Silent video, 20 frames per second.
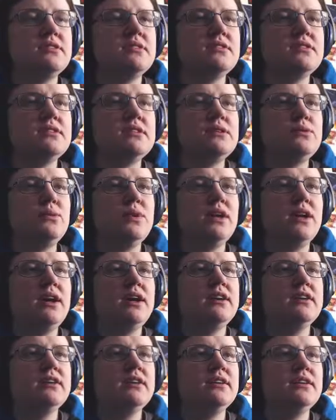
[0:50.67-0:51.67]
See what
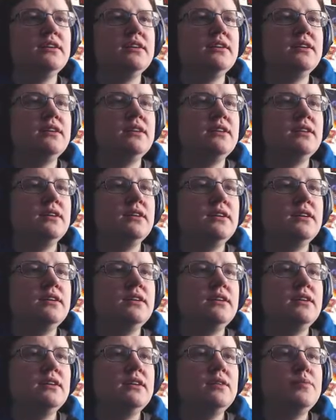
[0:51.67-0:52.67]
kind of
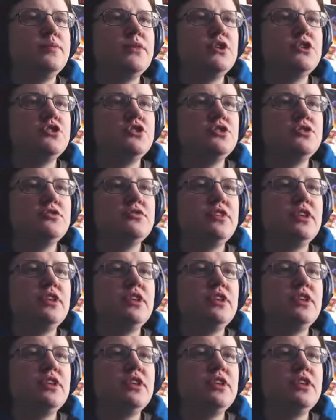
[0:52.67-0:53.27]
mischief